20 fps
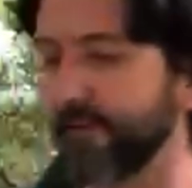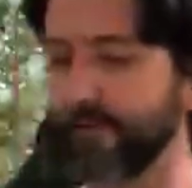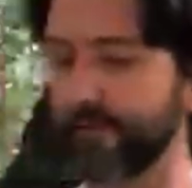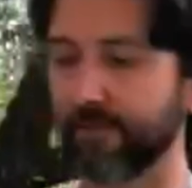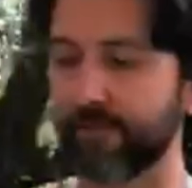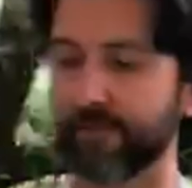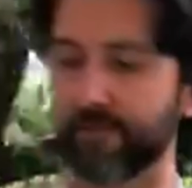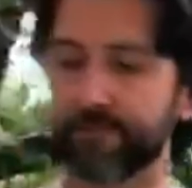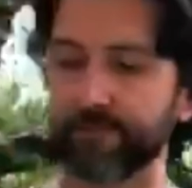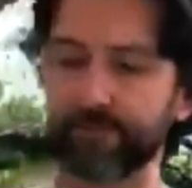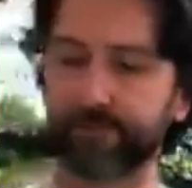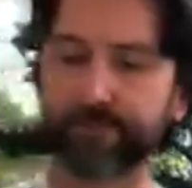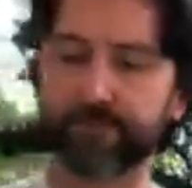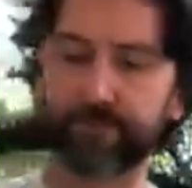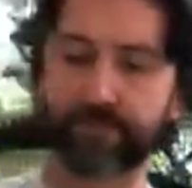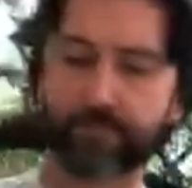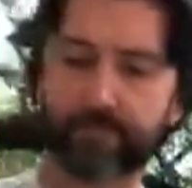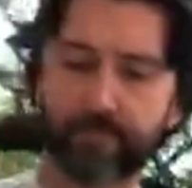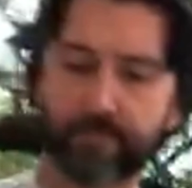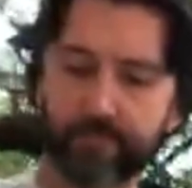
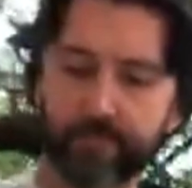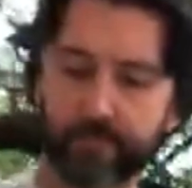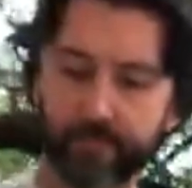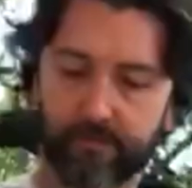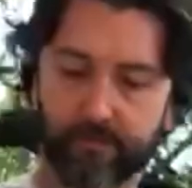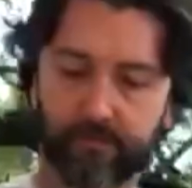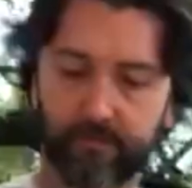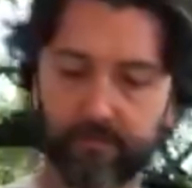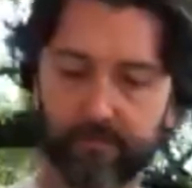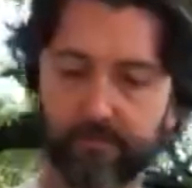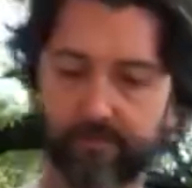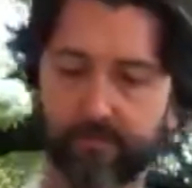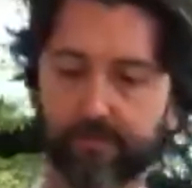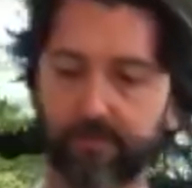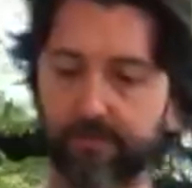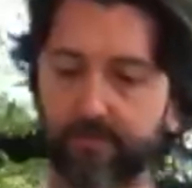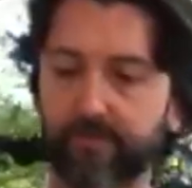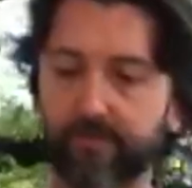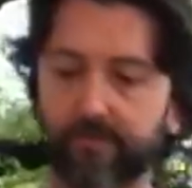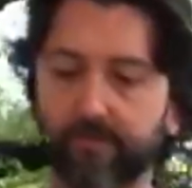
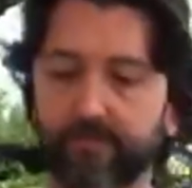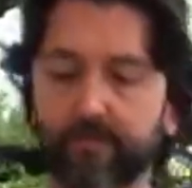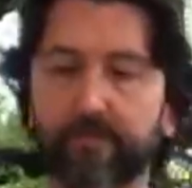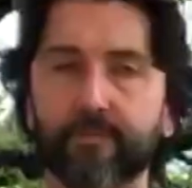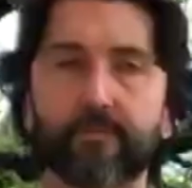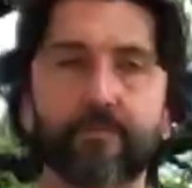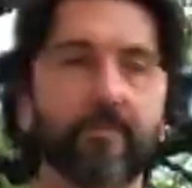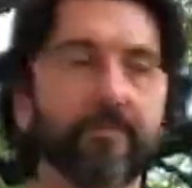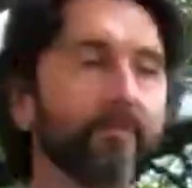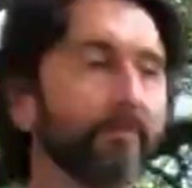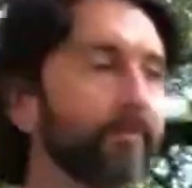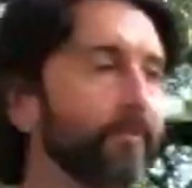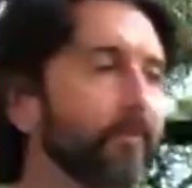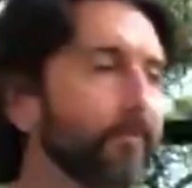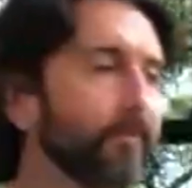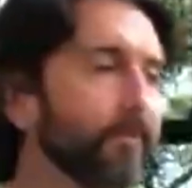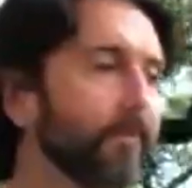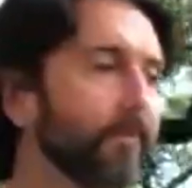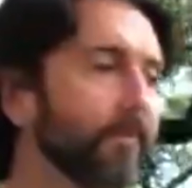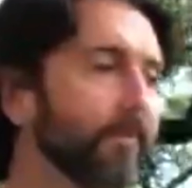
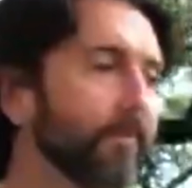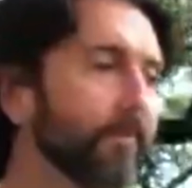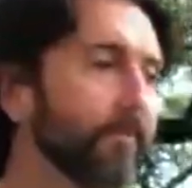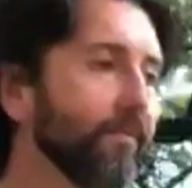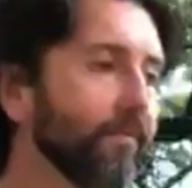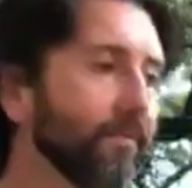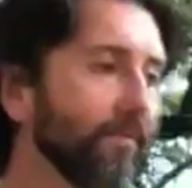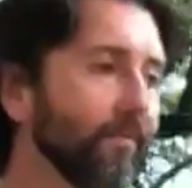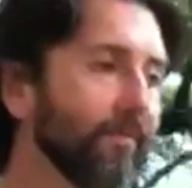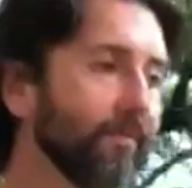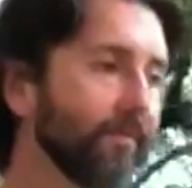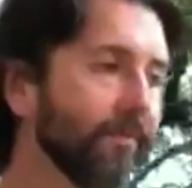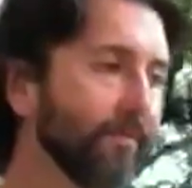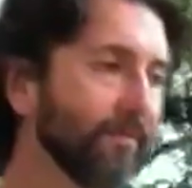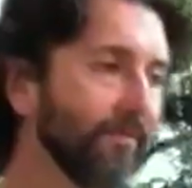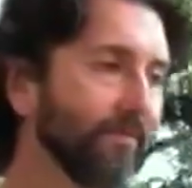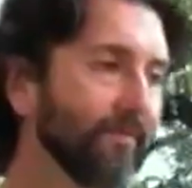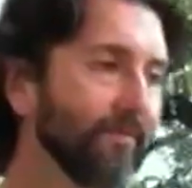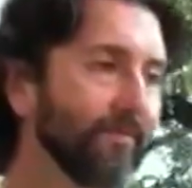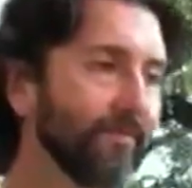
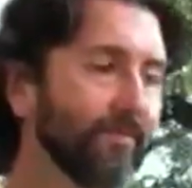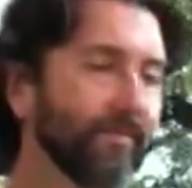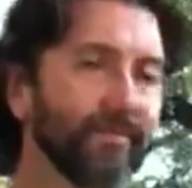[no speech]